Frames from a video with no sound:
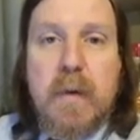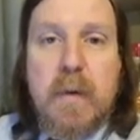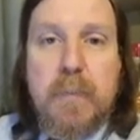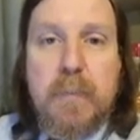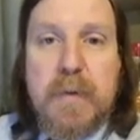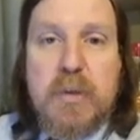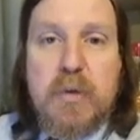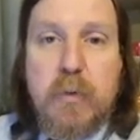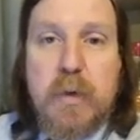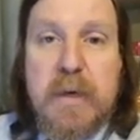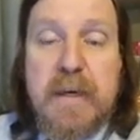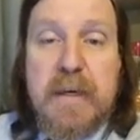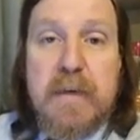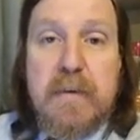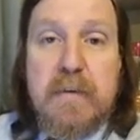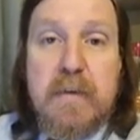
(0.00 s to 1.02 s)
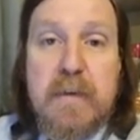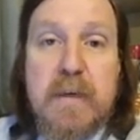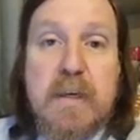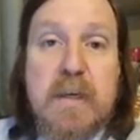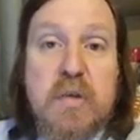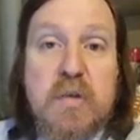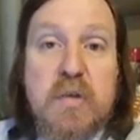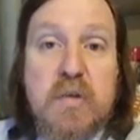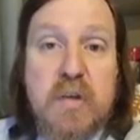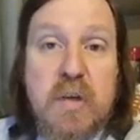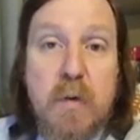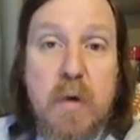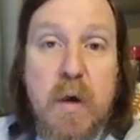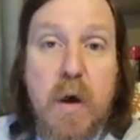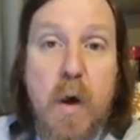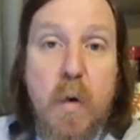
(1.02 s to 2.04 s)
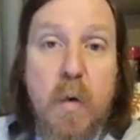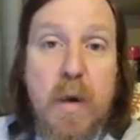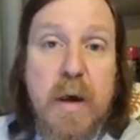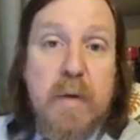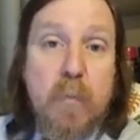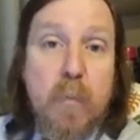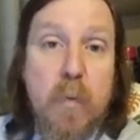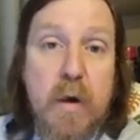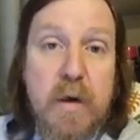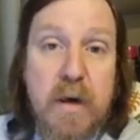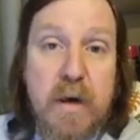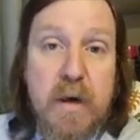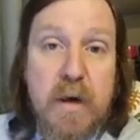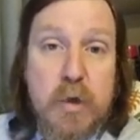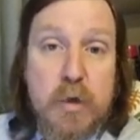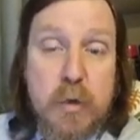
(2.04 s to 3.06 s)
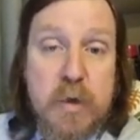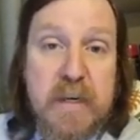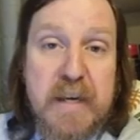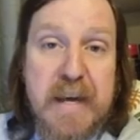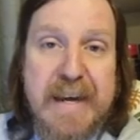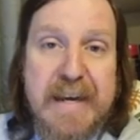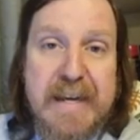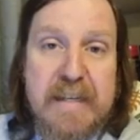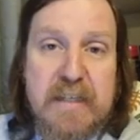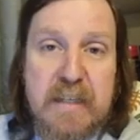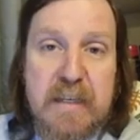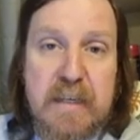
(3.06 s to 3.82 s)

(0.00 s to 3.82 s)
between 0 and 100 AD.